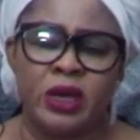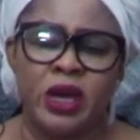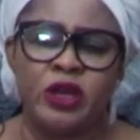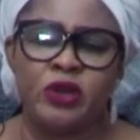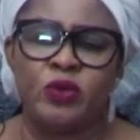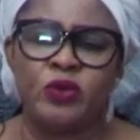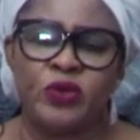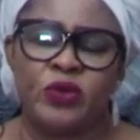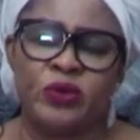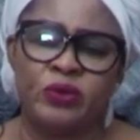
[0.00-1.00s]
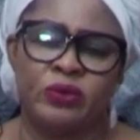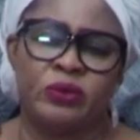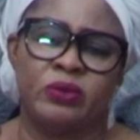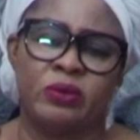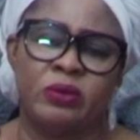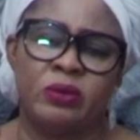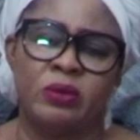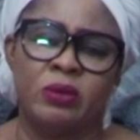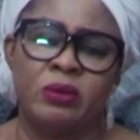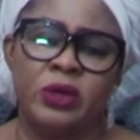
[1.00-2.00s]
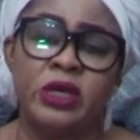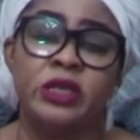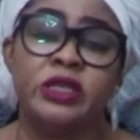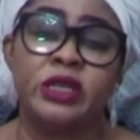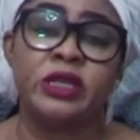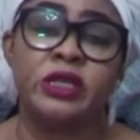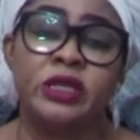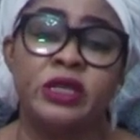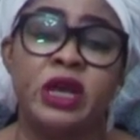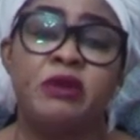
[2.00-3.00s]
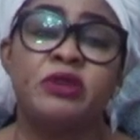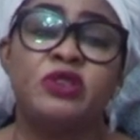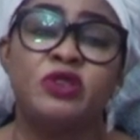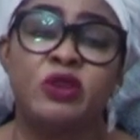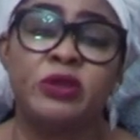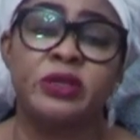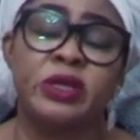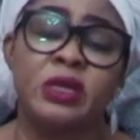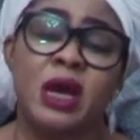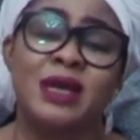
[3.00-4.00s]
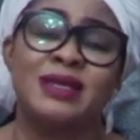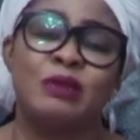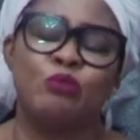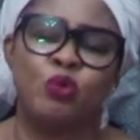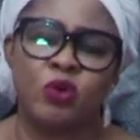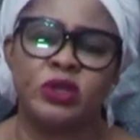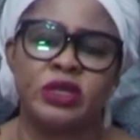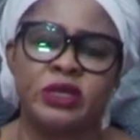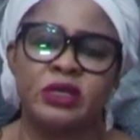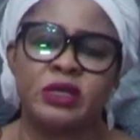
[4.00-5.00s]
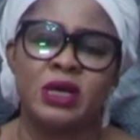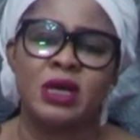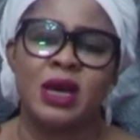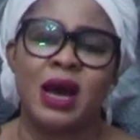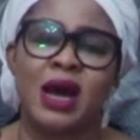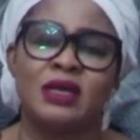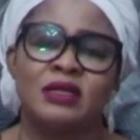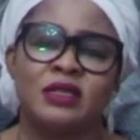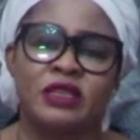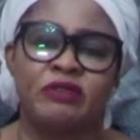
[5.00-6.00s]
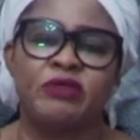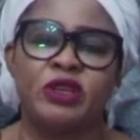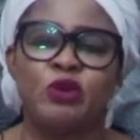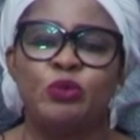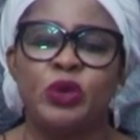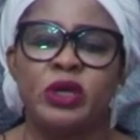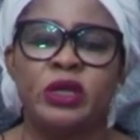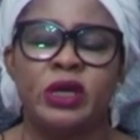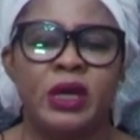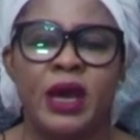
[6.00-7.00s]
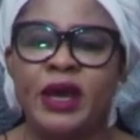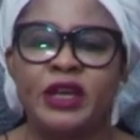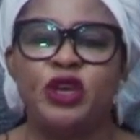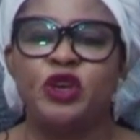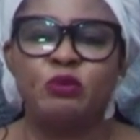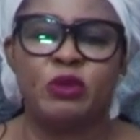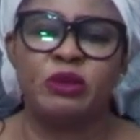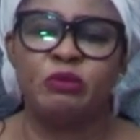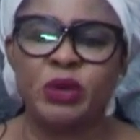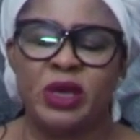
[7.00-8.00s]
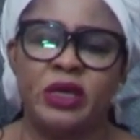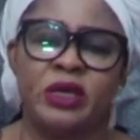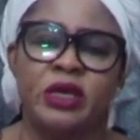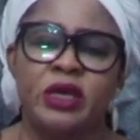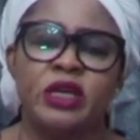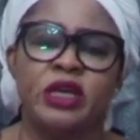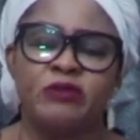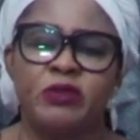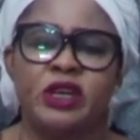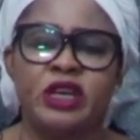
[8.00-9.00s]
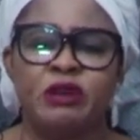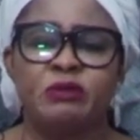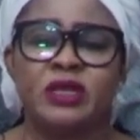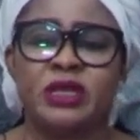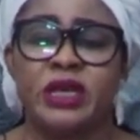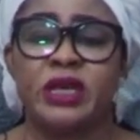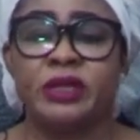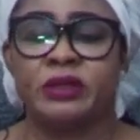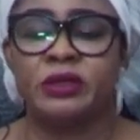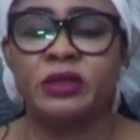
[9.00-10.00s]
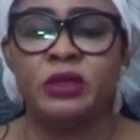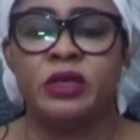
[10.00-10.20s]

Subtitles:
a youth. Indeed, there is nothing as important as developing any human being, giving them skill,